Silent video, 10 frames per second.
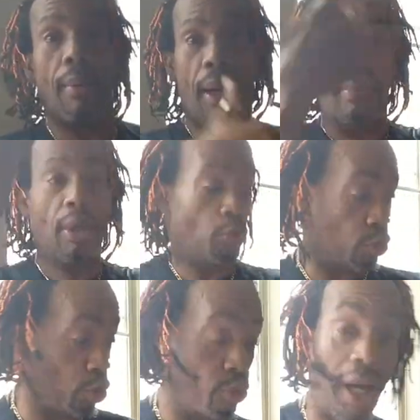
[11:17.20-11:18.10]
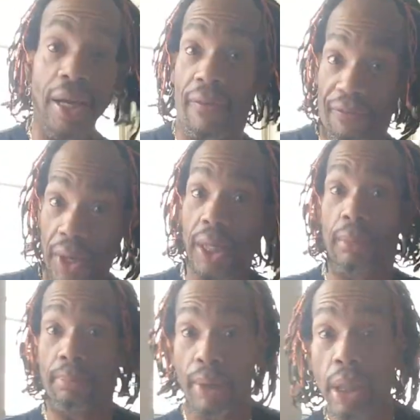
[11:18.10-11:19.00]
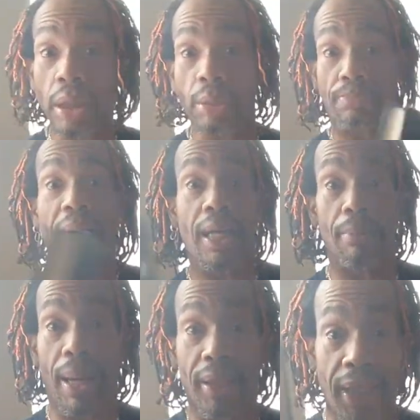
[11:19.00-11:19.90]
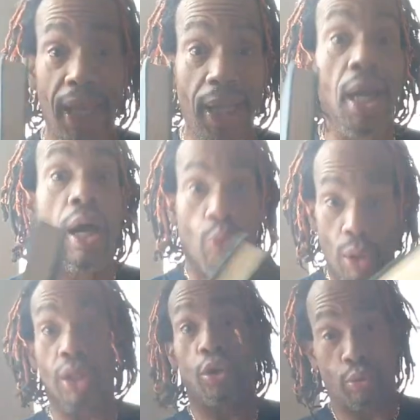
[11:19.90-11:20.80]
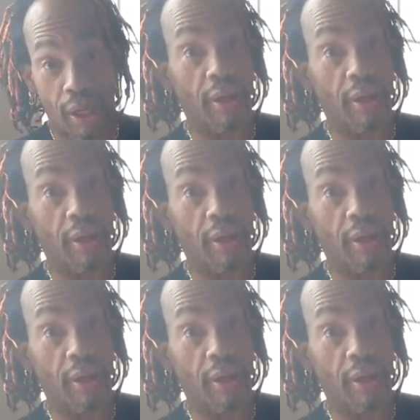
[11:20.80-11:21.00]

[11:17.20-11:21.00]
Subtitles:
I mean, to write a fucking book back in my day was to write a